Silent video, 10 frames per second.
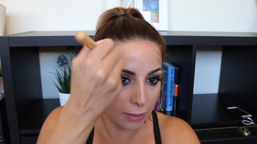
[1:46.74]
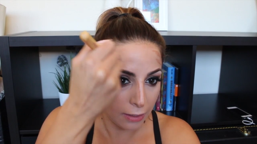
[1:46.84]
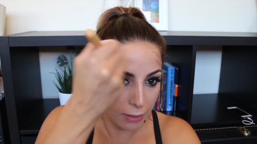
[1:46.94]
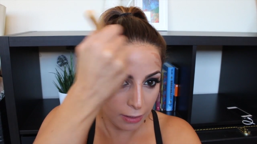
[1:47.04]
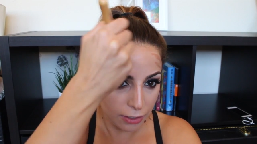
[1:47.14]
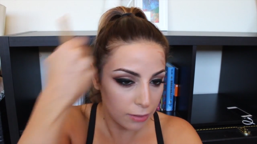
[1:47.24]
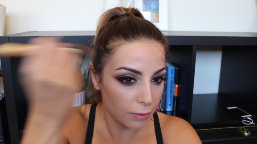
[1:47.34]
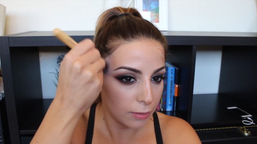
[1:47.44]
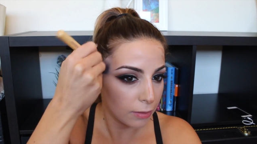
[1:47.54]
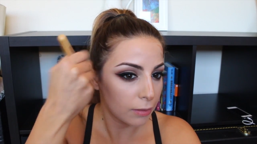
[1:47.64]

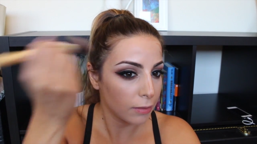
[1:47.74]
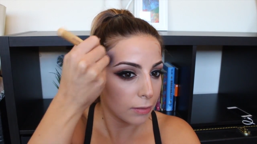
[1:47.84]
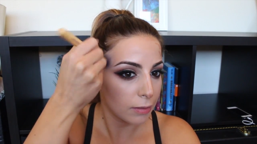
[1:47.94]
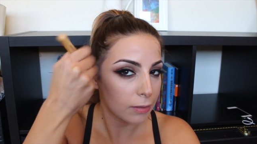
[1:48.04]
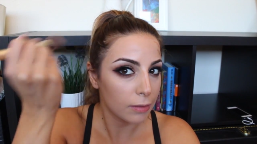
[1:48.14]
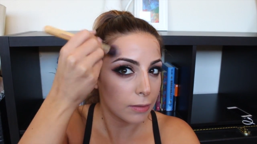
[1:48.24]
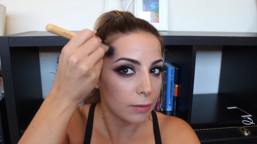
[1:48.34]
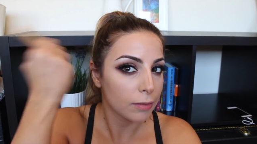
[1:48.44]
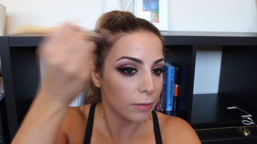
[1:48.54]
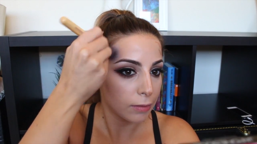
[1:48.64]

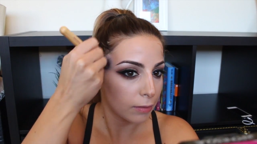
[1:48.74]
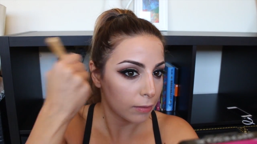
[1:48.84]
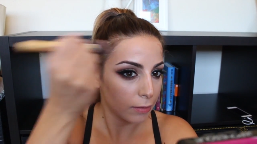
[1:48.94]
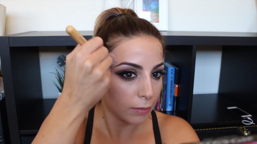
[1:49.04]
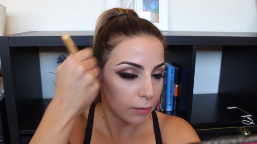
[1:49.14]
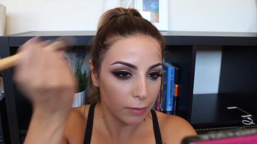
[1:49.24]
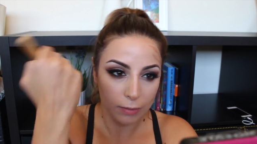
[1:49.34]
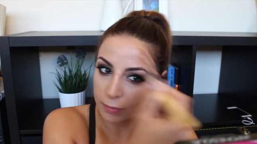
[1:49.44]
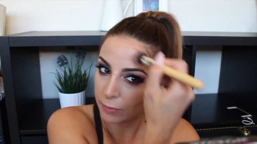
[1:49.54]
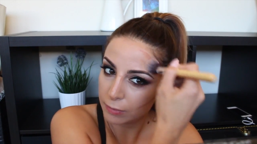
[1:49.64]

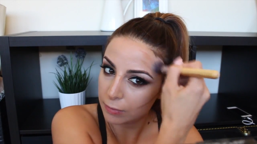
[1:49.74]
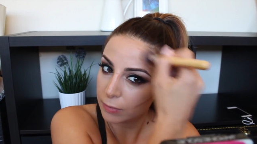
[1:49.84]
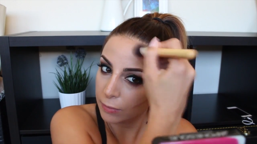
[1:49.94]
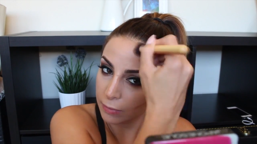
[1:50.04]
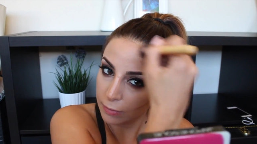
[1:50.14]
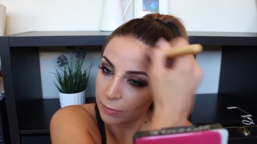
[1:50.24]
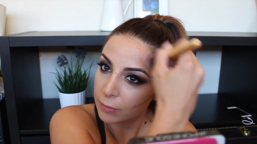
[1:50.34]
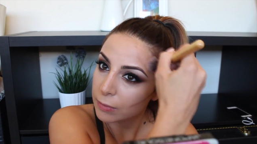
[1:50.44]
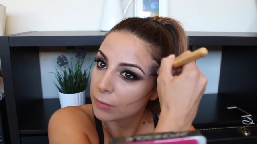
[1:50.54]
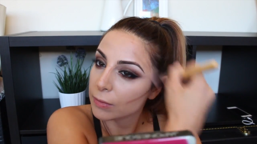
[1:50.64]

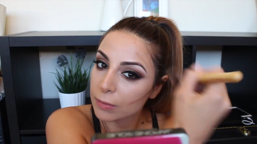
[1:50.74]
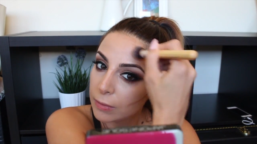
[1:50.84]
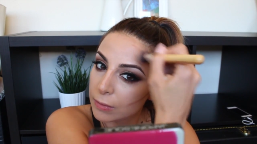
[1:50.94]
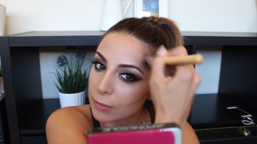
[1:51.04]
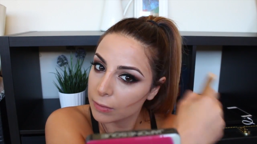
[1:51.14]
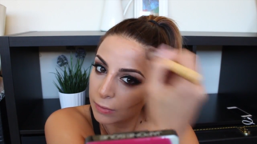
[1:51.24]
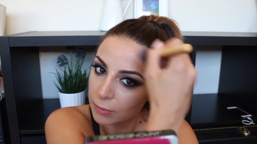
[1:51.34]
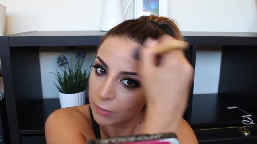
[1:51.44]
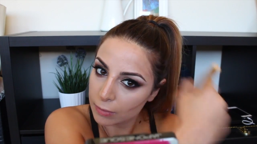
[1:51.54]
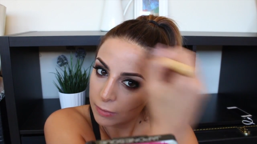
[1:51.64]

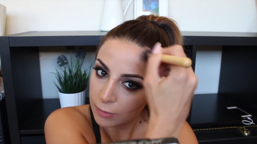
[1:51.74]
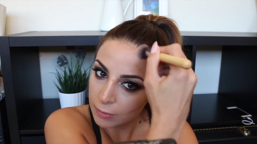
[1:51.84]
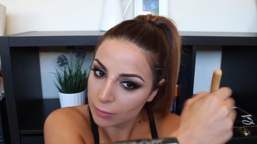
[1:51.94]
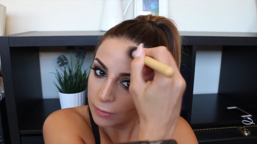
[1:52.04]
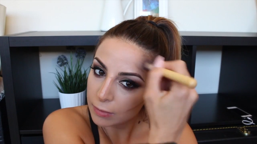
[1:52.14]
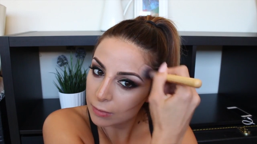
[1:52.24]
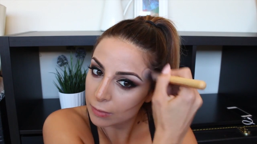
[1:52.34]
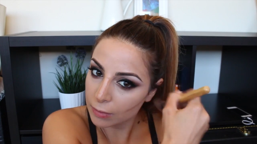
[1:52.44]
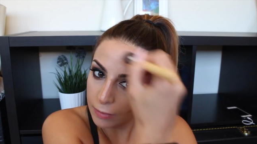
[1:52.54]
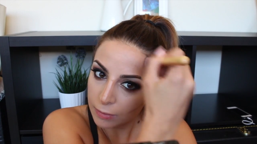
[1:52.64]

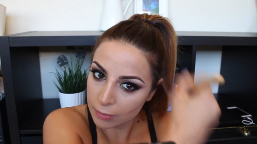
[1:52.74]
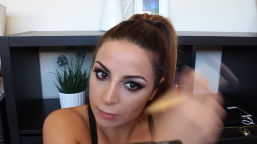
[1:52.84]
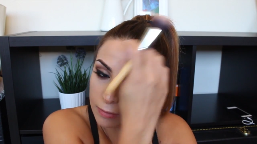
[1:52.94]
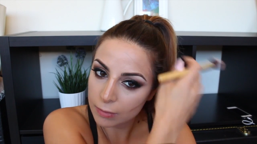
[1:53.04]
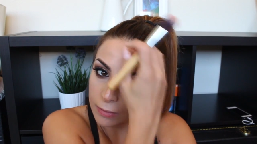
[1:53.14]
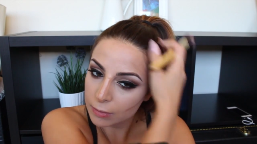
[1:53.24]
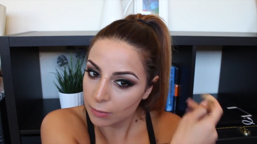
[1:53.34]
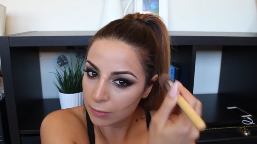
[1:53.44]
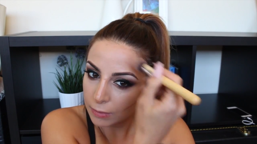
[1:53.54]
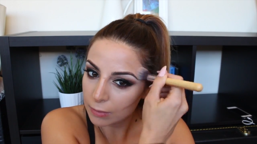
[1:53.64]

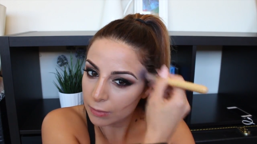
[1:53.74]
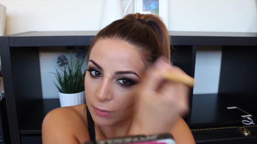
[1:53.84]
Nobody speaks.